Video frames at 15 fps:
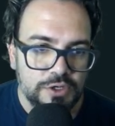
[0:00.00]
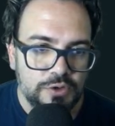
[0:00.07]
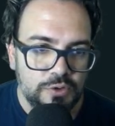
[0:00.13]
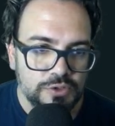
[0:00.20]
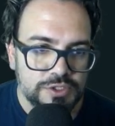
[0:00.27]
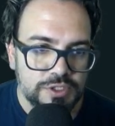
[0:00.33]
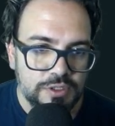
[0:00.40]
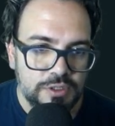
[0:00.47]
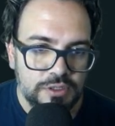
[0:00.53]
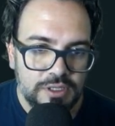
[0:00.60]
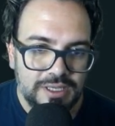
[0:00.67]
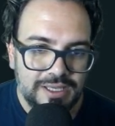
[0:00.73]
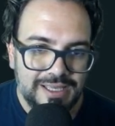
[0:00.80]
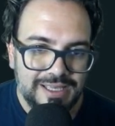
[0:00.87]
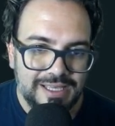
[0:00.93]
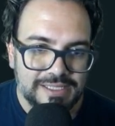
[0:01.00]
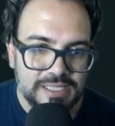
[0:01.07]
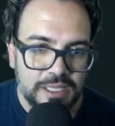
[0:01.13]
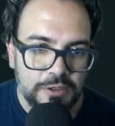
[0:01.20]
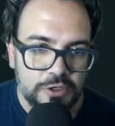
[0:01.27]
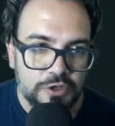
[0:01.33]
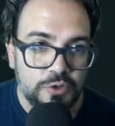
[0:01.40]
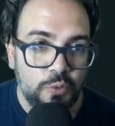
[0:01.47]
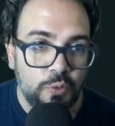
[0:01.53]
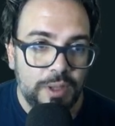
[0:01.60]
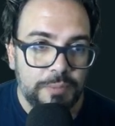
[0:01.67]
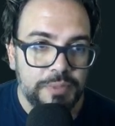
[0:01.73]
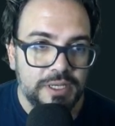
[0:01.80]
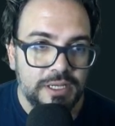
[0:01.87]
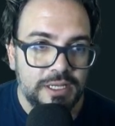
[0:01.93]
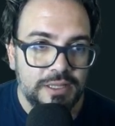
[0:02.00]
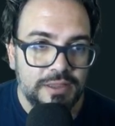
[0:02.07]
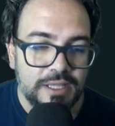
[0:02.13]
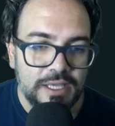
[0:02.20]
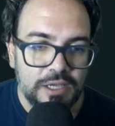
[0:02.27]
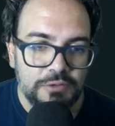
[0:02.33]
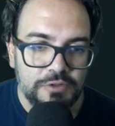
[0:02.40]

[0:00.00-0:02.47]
Also, he is a good weapon in the air with